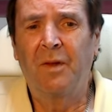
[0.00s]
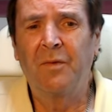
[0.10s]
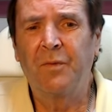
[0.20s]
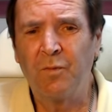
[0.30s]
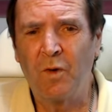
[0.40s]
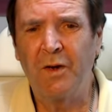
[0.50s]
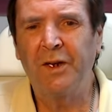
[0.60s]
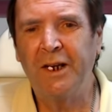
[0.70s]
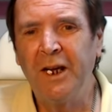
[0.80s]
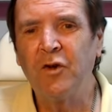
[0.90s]
one of the
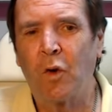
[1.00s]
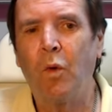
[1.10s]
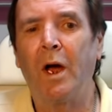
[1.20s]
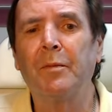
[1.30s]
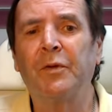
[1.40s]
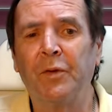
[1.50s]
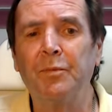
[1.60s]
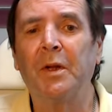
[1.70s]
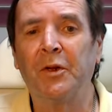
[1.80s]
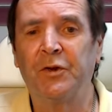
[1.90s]
key requirements for
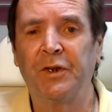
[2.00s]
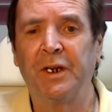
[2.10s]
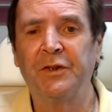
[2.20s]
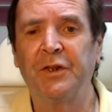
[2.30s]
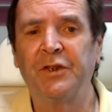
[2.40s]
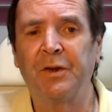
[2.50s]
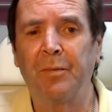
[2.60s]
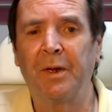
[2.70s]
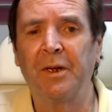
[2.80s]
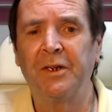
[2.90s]
military is the
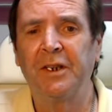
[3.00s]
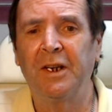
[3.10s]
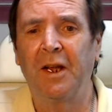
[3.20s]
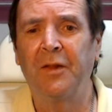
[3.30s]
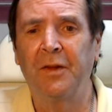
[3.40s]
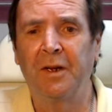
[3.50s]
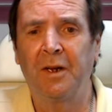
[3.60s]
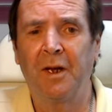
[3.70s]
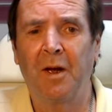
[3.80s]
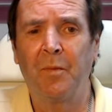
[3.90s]
stability and
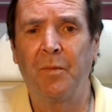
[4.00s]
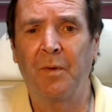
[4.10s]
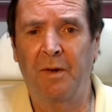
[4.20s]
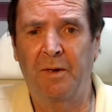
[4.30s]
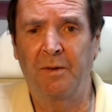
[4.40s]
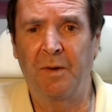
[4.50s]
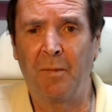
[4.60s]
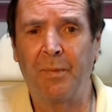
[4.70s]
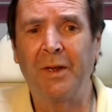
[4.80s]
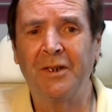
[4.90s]
the
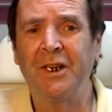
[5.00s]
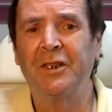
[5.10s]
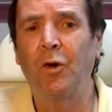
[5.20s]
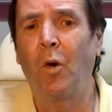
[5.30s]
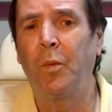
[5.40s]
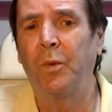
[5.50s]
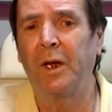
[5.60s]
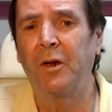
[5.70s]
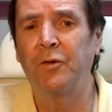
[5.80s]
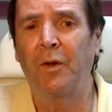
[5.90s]
ability to operate
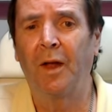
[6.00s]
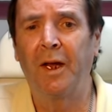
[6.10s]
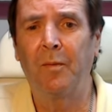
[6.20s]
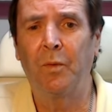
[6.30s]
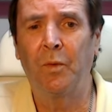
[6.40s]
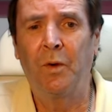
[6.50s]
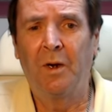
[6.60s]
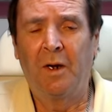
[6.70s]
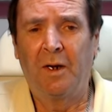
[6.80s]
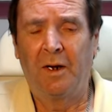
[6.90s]
in reliable
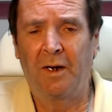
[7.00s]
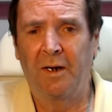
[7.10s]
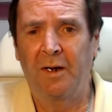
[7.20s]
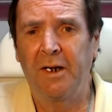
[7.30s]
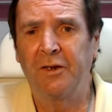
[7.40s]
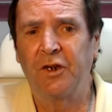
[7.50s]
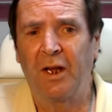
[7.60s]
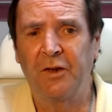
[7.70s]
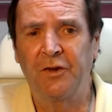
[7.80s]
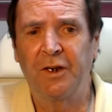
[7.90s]
in
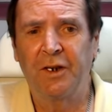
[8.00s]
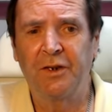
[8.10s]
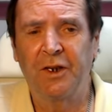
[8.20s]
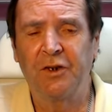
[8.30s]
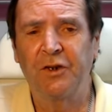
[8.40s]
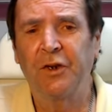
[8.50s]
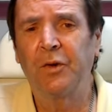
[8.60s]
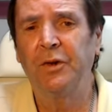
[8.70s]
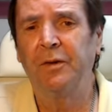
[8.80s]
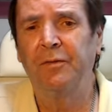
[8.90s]
challenging conditions,
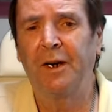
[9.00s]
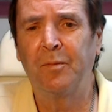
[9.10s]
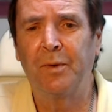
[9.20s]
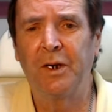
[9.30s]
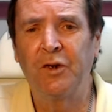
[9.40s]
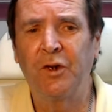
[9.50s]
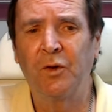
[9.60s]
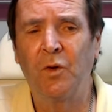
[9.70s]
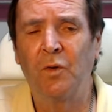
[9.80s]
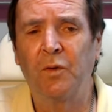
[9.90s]
including vibration,
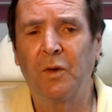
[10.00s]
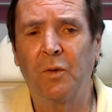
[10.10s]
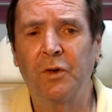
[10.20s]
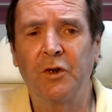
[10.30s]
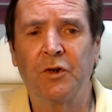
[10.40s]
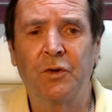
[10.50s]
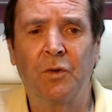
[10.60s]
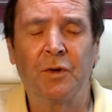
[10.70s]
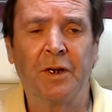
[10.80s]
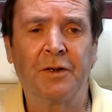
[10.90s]
overload, and
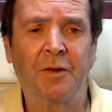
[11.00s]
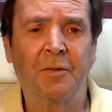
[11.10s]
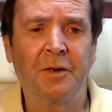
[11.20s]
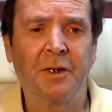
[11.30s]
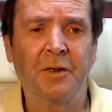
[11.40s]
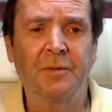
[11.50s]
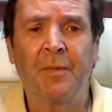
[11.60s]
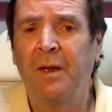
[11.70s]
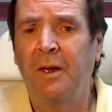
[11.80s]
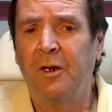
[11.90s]
strong interference.
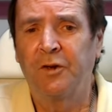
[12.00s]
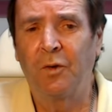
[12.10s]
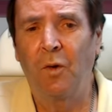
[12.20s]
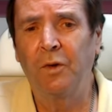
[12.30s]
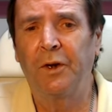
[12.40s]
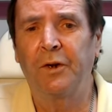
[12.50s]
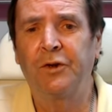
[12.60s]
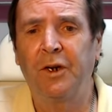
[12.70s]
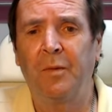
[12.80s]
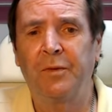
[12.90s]
So older
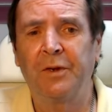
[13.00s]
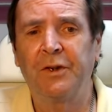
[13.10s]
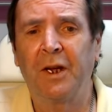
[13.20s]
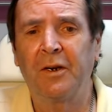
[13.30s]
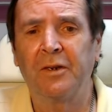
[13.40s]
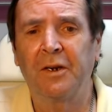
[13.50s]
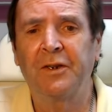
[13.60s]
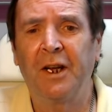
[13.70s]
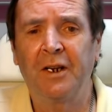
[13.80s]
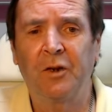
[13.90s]
chips, in turn, and their
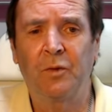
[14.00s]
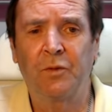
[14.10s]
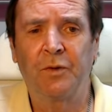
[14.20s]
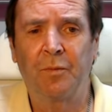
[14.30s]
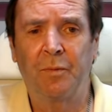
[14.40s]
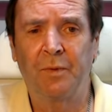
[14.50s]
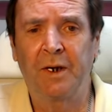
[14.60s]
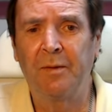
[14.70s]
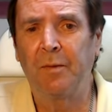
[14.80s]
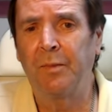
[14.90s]
technical
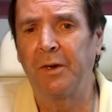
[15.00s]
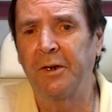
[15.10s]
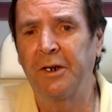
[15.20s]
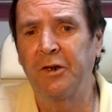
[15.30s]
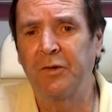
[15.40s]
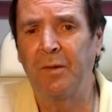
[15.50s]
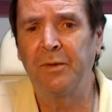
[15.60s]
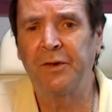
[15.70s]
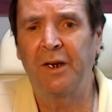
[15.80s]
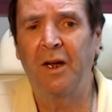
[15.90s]
capabilities
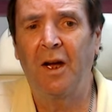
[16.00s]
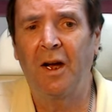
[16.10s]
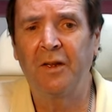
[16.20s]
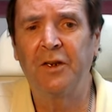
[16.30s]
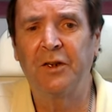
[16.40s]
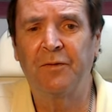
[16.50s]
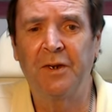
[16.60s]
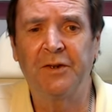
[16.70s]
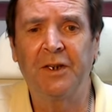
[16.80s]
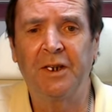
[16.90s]
represent a highly
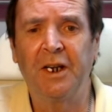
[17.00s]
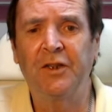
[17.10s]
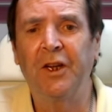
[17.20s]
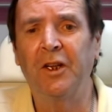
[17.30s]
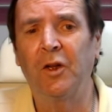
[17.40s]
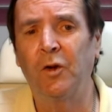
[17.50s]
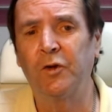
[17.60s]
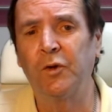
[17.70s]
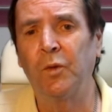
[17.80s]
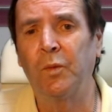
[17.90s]
sophisticated
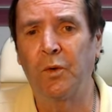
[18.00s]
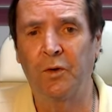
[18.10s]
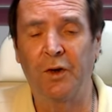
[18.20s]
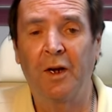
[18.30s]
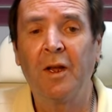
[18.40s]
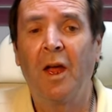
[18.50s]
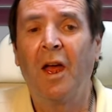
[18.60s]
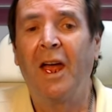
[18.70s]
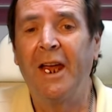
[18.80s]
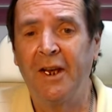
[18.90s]
technological product
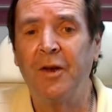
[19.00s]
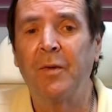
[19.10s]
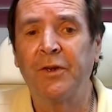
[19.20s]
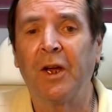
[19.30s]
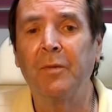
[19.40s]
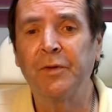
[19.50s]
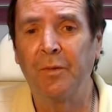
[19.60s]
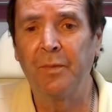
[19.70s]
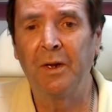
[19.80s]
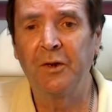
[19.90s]
in terms of
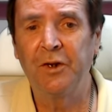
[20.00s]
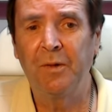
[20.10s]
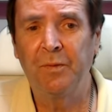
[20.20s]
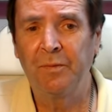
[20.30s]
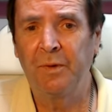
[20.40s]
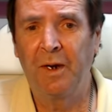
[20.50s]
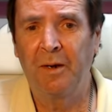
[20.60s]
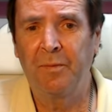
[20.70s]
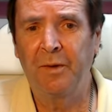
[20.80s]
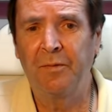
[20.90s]
military
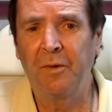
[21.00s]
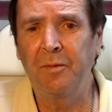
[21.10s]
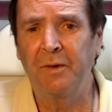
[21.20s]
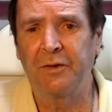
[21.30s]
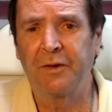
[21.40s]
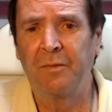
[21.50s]
performance.